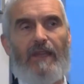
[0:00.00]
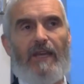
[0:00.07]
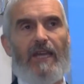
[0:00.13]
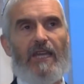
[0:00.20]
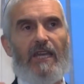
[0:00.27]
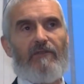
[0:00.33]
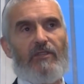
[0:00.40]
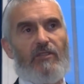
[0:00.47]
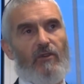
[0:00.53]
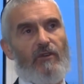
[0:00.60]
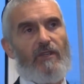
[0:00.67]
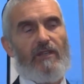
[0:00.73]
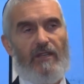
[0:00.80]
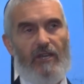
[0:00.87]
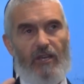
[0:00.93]
I gave a
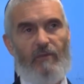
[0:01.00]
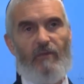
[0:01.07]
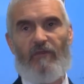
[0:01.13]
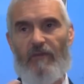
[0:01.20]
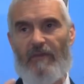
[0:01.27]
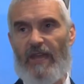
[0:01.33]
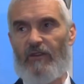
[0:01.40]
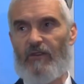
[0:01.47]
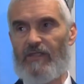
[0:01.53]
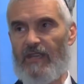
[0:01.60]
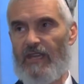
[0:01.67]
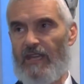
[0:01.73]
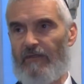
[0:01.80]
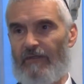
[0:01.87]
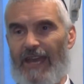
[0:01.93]
talk in the home of a man who's
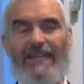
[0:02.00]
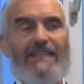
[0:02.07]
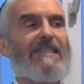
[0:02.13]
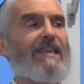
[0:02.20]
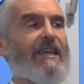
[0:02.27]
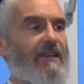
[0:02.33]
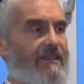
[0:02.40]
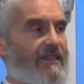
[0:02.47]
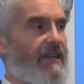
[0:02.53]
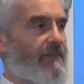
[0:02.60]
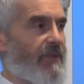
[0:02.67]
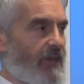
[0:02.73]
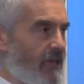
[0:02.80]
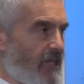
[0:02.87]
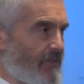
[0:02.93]
the head of anesthetics at a
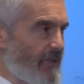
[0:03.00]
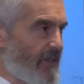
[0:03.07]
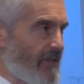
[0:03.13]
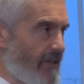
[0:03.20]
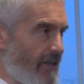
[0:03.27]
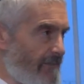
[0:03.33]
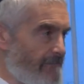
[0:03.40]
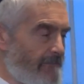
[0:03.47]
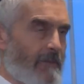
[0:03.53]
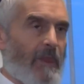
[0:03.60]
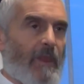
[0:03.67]
big hospital there.